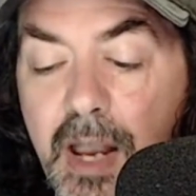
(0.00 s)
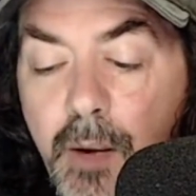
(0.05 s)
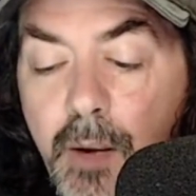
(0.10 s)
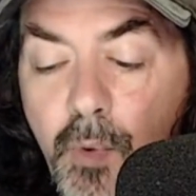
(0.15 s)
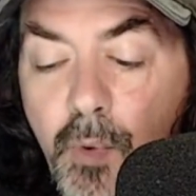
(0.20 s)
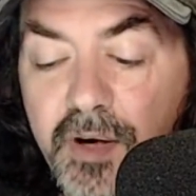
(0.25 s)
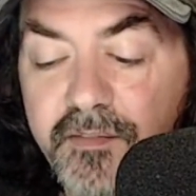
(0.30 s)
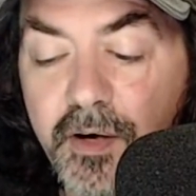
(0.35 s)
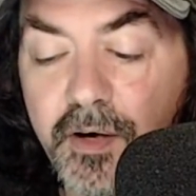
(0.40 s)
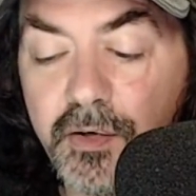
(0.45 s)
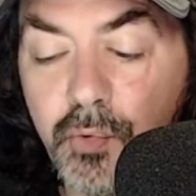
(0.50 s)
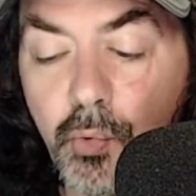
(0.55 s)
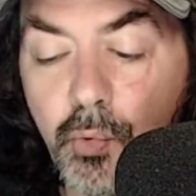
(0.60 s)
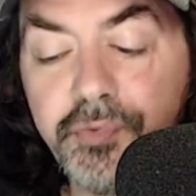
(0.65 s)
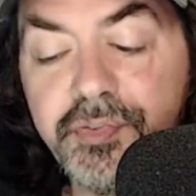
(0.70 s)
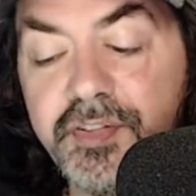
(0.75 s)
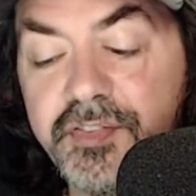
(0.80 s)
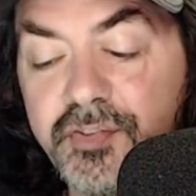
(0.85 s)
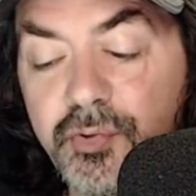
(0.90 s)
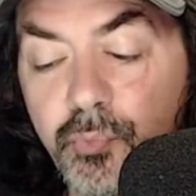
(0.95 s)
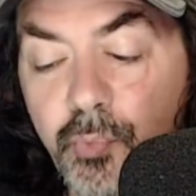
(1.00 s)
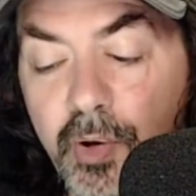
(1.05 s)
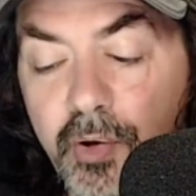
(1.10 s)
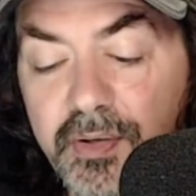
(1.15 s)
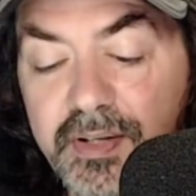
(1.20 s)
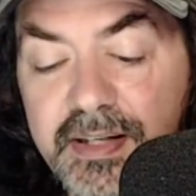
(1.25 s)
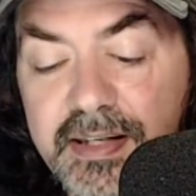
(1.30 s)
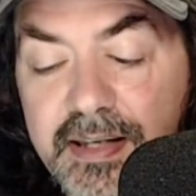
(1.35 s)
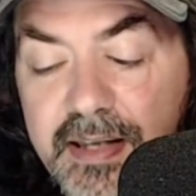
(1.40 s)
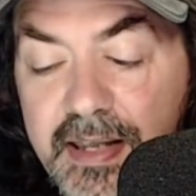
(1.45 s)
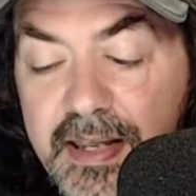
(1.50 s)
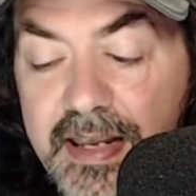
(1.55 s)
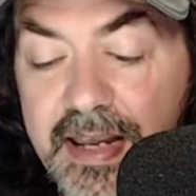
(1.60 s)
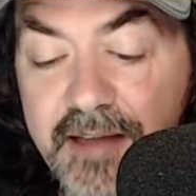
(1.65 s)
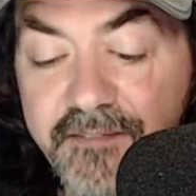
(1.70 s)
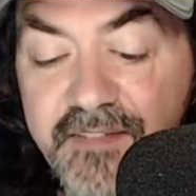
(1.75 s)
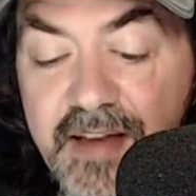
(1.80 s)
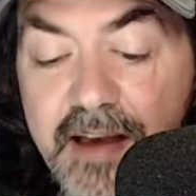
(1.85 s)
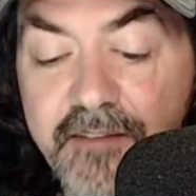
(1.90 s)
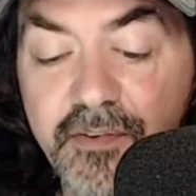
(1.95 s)
and one of our goals is to rarely,
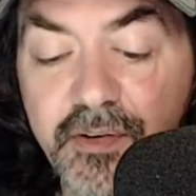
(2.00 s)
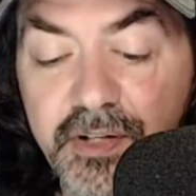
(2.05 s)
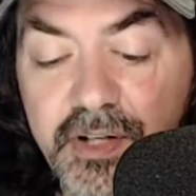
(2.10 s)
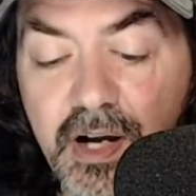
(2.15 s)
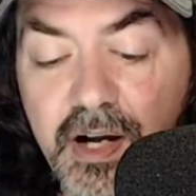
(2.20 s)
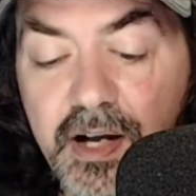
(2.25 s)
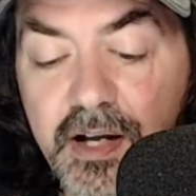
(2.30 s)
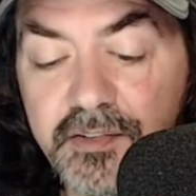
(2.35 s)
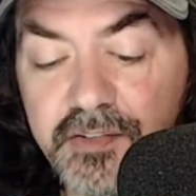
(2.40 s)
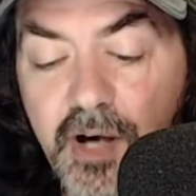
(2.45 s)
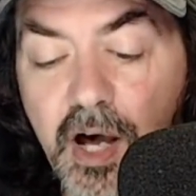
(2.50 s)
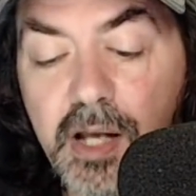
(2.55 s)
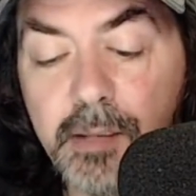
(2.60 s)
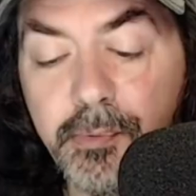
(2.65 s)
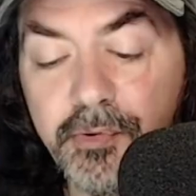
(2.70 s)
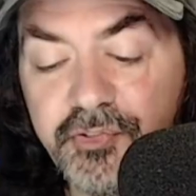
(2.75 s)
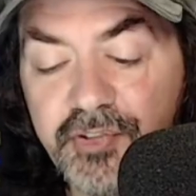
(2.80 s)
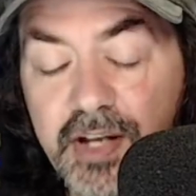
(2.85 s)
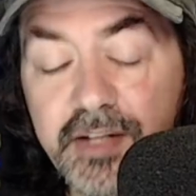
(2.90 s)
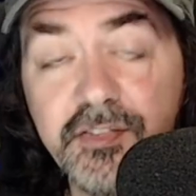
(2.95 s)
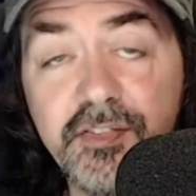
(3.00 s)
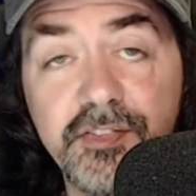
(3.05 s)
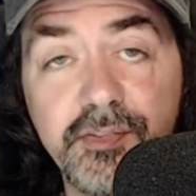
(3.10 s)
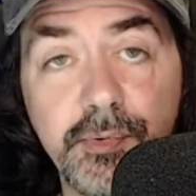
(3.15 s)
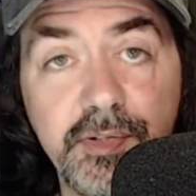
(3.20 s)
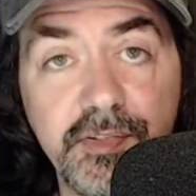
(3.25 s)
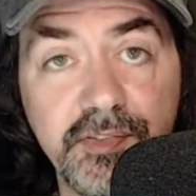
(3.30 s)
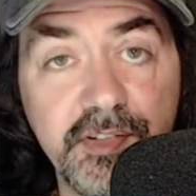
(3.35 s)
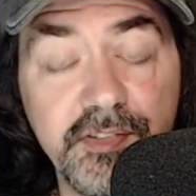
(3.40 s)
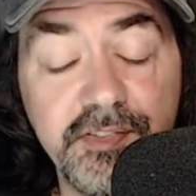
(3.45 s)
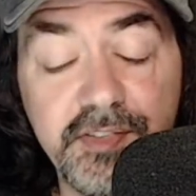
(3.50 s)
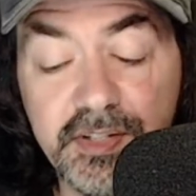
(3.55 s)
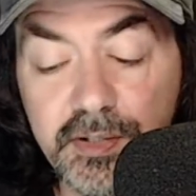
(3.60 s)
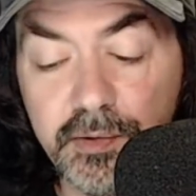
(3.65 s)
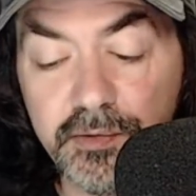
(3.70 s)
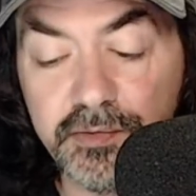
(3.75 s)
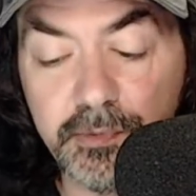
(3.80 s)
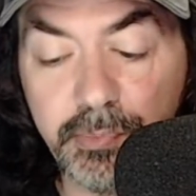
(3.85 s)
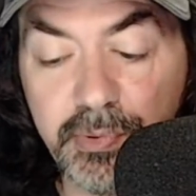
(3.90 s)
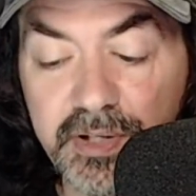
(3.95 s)
if ever, cause audible changes to
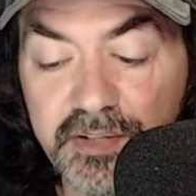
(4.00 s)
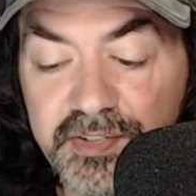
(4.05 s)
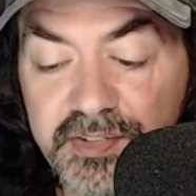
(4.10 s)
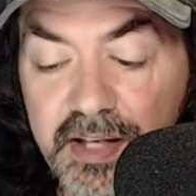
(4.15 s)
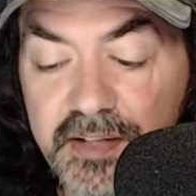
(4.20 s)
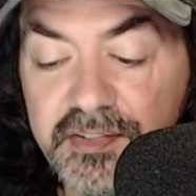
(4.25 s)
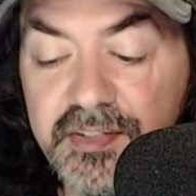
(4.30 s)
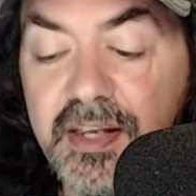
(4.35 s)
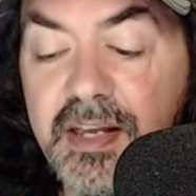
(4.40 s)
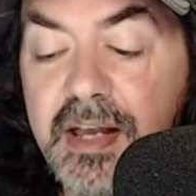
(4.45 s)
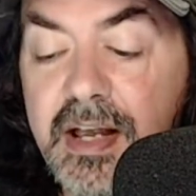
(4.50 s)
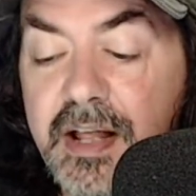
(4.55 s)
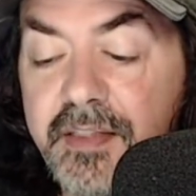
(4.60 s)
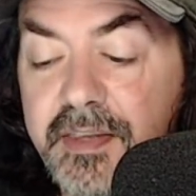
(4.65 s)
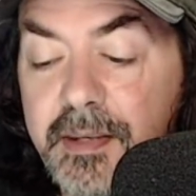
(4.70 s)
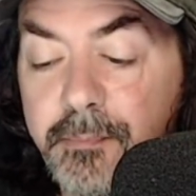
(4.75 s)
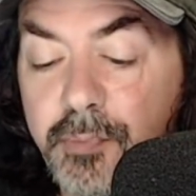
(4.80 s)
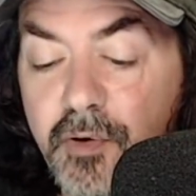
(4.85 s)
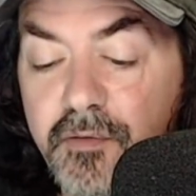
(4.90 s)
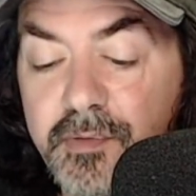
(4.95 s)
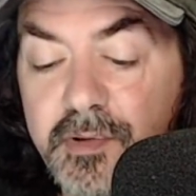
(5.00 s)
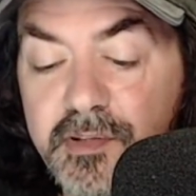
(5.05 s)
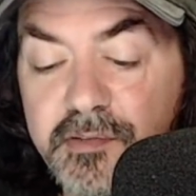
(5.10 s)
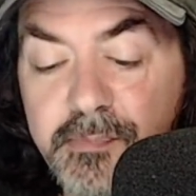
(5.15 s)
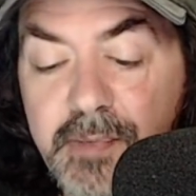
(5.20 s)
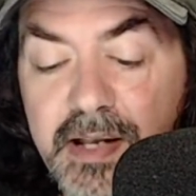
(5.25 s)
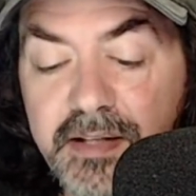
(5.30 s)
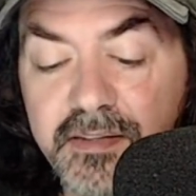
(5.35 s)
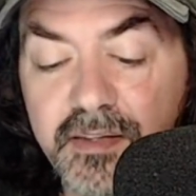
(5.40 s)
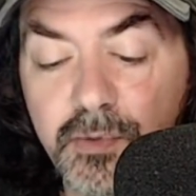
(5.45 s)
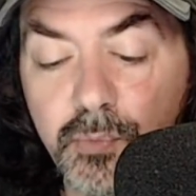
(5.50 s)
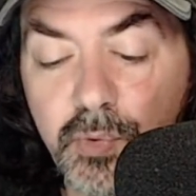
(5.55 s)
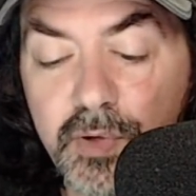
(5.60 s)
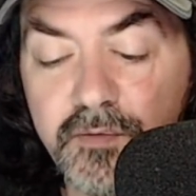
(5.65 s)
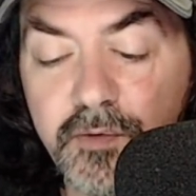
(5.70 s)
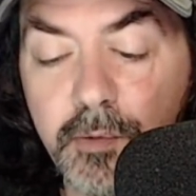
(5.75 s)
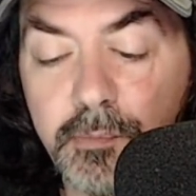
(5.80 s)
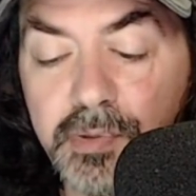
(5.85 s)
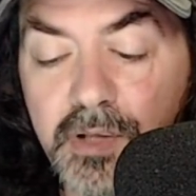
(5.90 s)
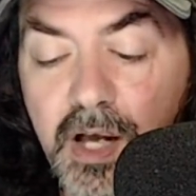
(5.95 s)
existing user presets, the improvements made to the
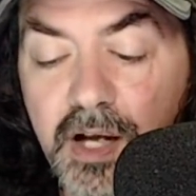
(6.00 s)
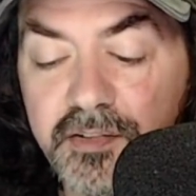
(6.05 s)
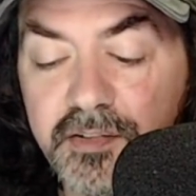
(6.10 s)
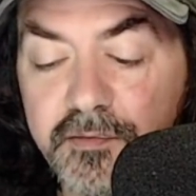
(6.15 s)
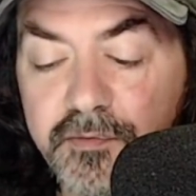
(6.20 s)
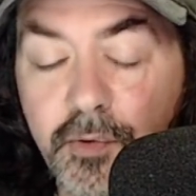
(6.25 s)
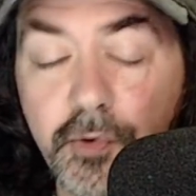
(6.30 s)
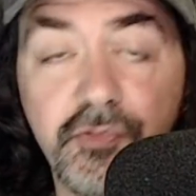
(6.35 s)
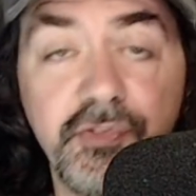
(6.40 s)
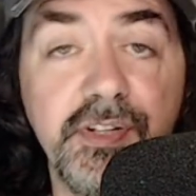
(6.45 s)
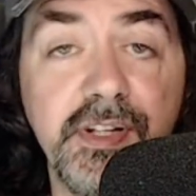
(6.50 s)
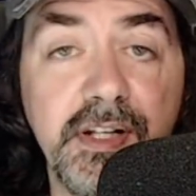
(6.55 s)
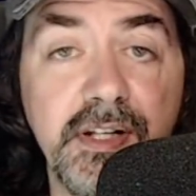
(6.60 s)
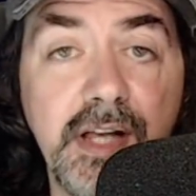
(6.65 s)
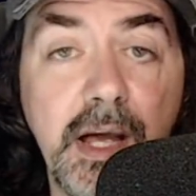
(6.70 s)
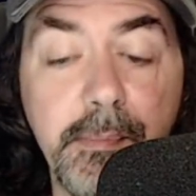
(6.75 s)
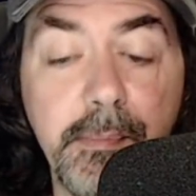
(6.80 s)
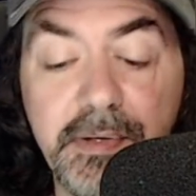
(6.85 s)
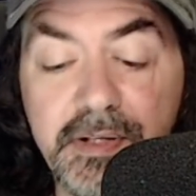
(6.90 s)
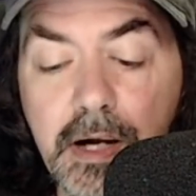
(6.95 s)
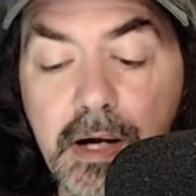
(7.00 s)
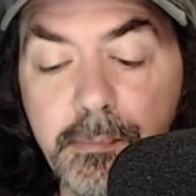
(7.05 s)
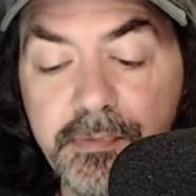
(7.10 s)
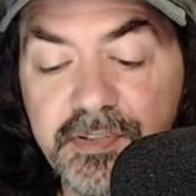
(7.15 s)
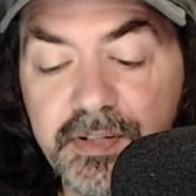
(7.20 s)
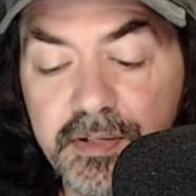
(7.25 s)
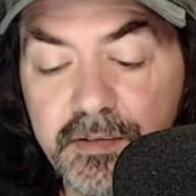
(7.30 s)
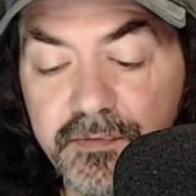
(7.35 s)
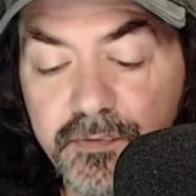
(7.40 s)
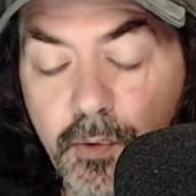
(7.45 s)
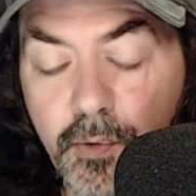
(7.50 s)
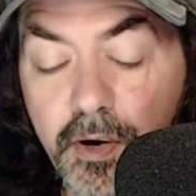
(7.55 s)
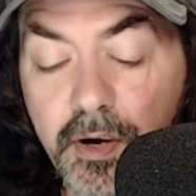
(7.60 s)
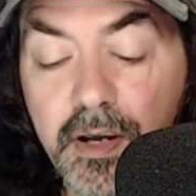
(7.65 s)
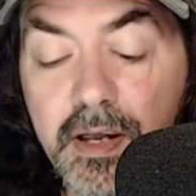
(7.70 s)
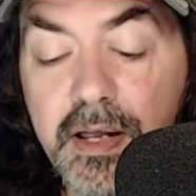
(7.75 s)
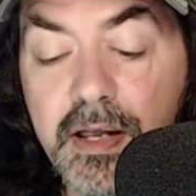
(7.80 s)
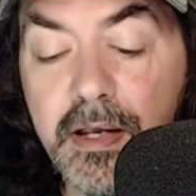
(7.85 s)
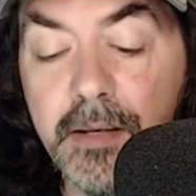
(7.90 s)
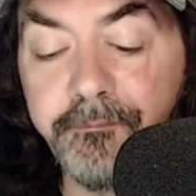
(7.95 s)
reverb blocks unfortunately cannot be compensated
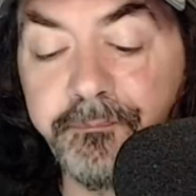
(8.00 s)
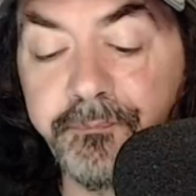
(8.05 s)
for.